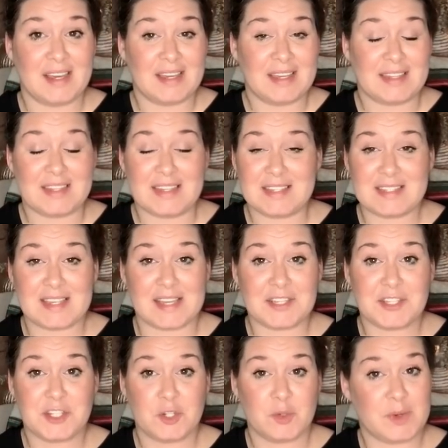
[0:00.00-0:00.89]
These
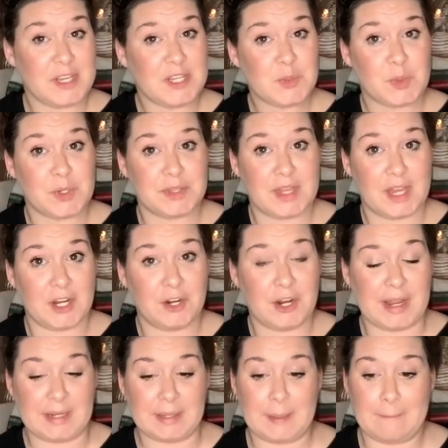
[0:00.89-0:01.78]
last two weeks weren't that
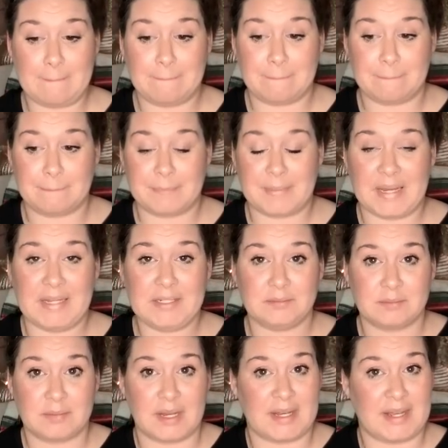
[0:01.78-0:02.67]
great, but
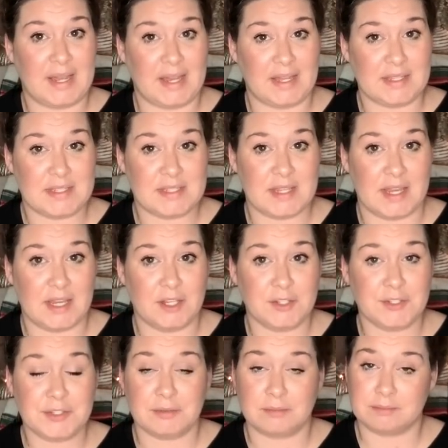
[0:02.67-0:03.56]
I had
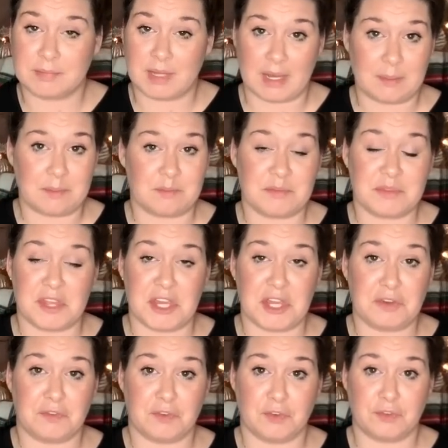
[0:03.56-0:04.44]
sales. I'm
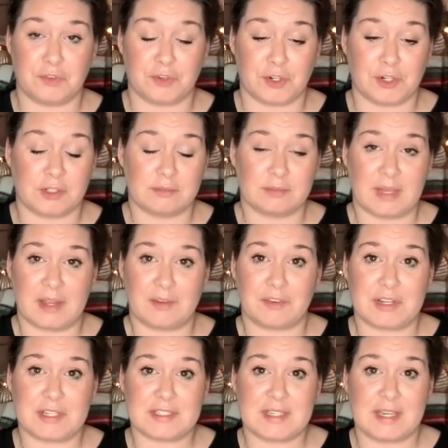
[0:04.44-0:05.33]
thankful for
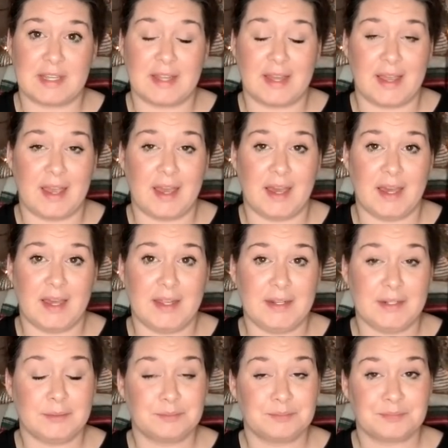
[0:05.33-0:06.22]
every sale I had.
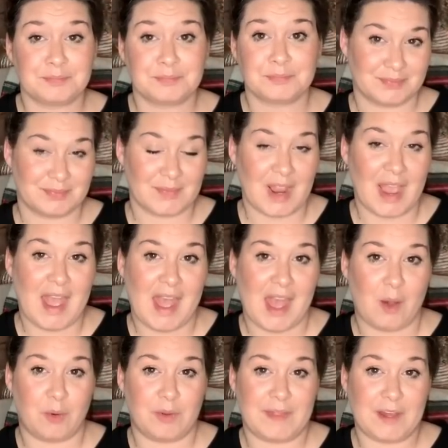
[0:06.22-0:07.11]

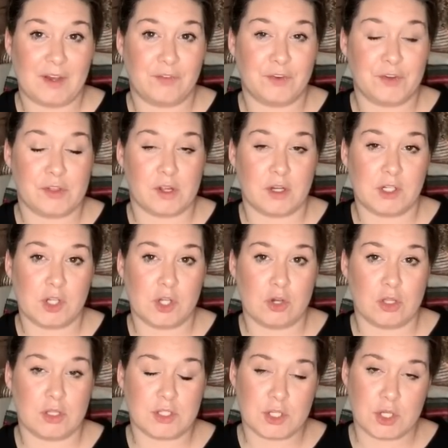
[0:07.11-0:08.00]
And without further ado,
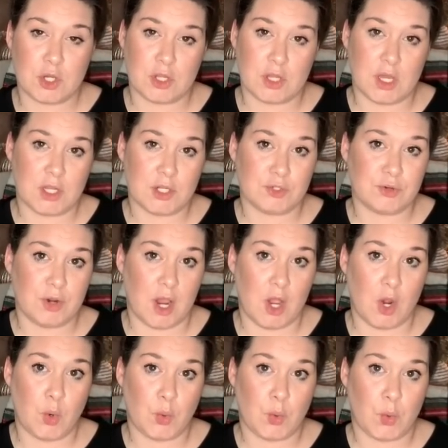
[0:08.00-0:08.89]
let's cue the
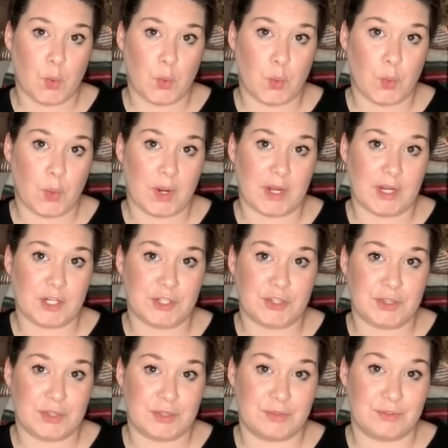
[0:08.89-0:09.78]
intro and
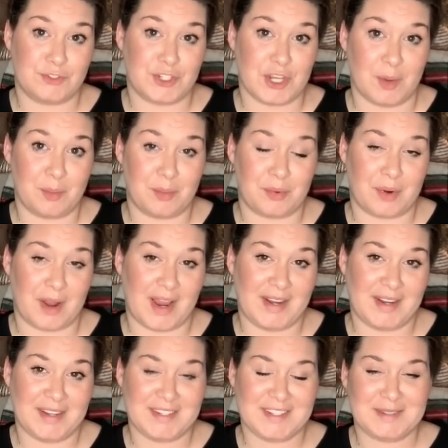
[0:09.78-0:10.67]
jump right
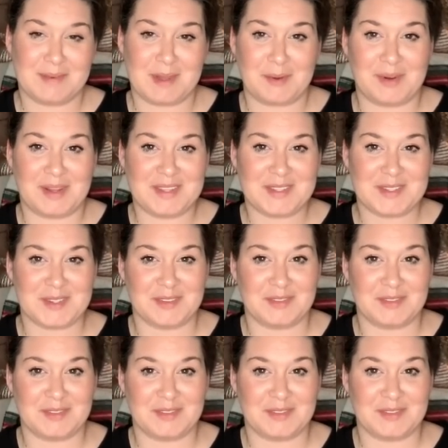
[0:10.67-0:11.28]
into my what sold